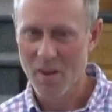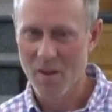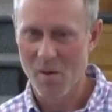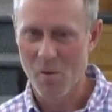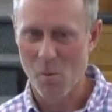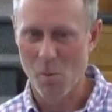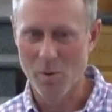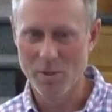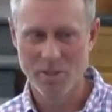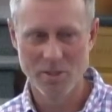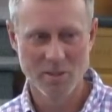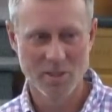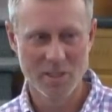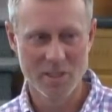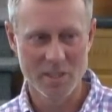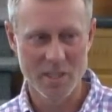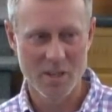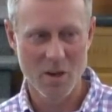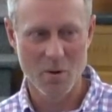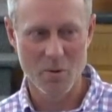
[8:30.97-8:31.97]
We just
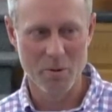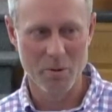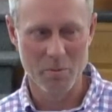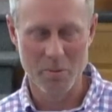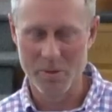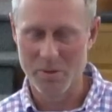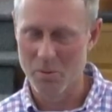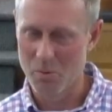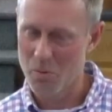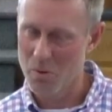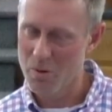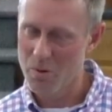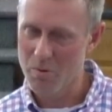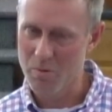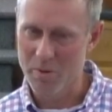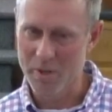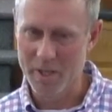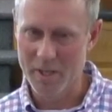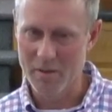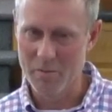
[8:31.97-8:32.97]
get caught up in the world.
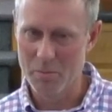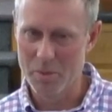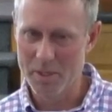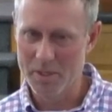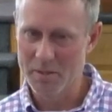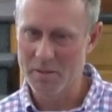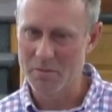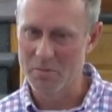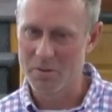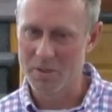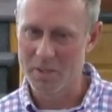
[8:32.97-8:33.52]
We get busy.